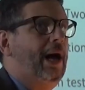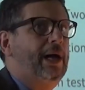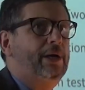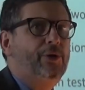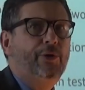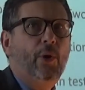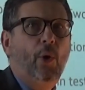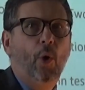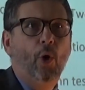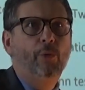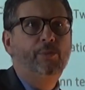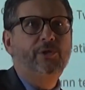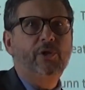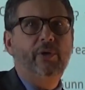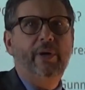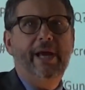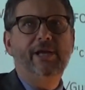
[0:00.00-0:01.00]
Under the Holmes
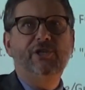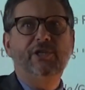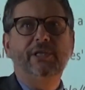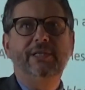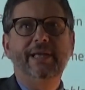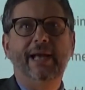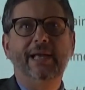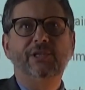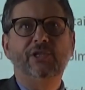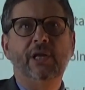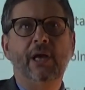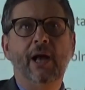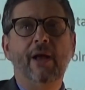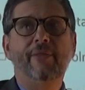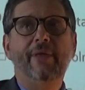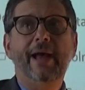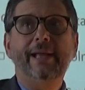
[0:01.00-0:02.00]
creation
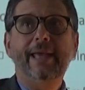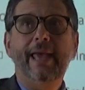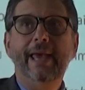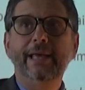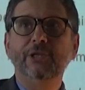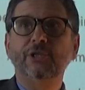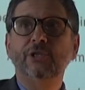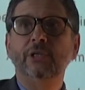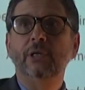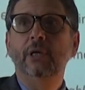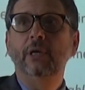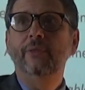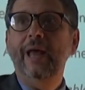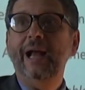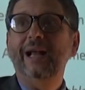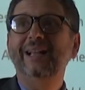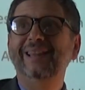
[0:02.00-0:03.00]
test, that case,
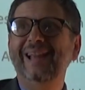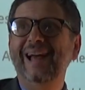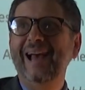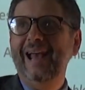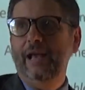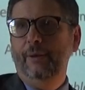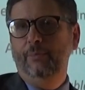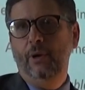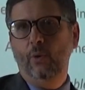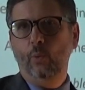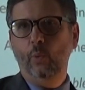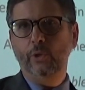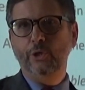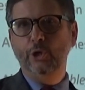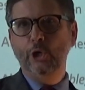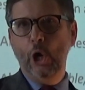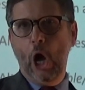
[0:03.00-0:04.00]
that claim
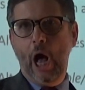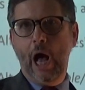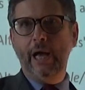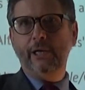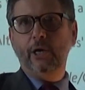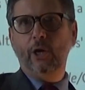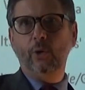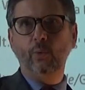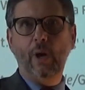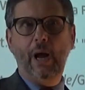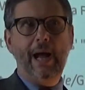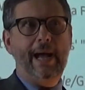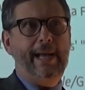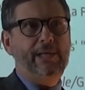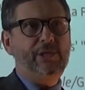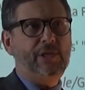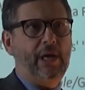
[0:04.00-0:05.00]
would not
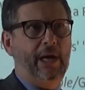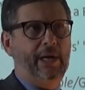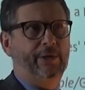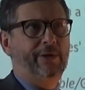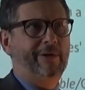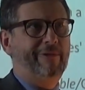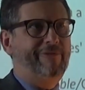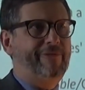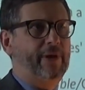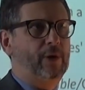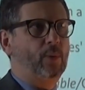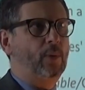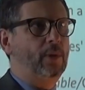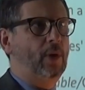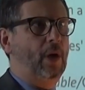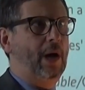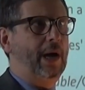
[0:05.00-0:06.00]
arise under
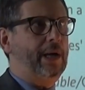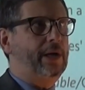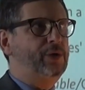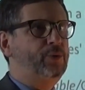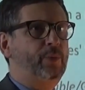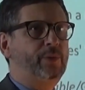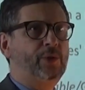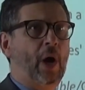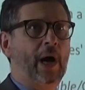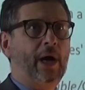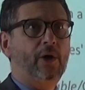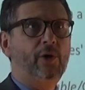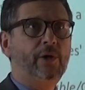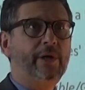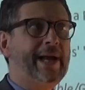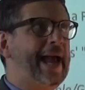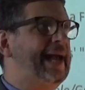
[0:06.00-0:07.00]
federal law because it was not
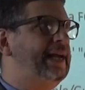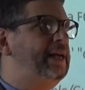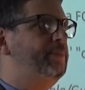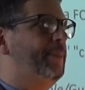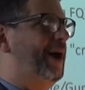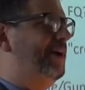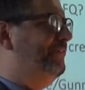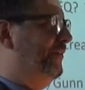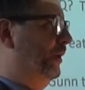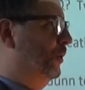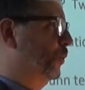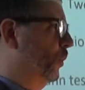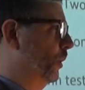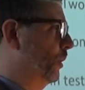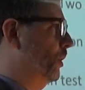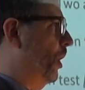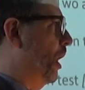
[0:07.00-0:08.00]
created by
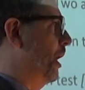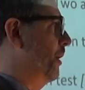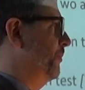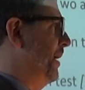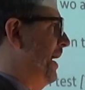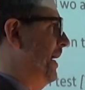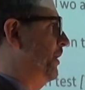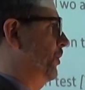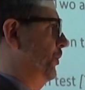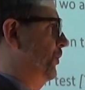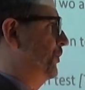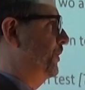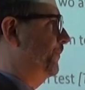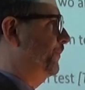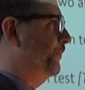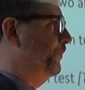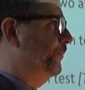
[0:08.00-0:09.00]
federal
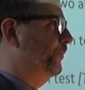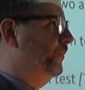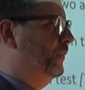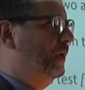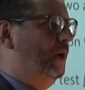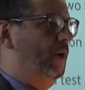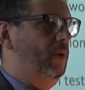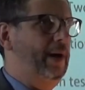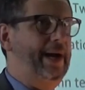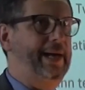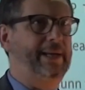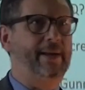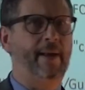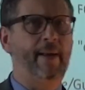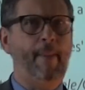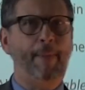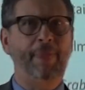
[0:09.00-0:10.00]
lawmakers, all right?
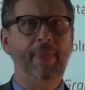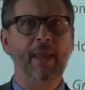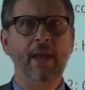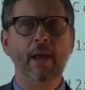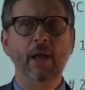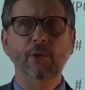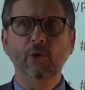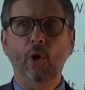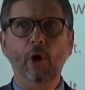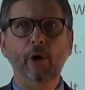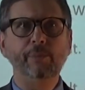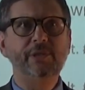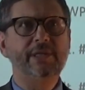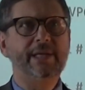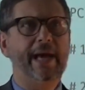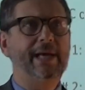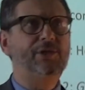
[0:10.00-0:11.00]
The
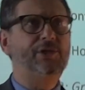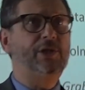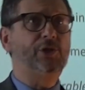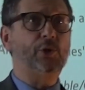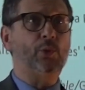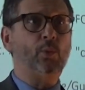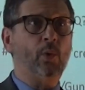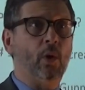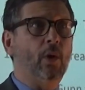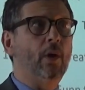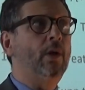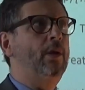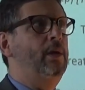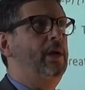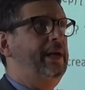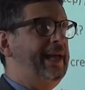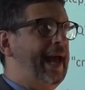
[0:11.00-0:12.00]
Holmes test is a
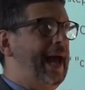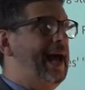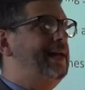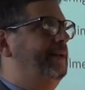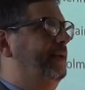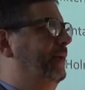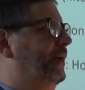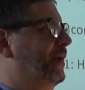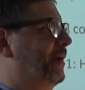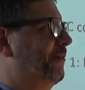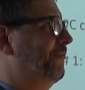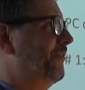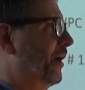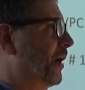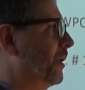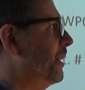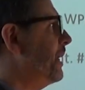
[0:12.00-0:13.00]
rule. Again,
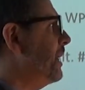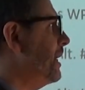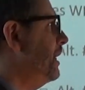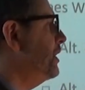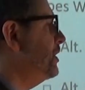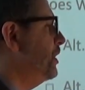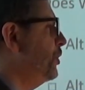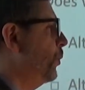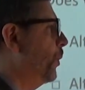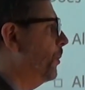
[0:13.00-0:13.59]
fairly easy to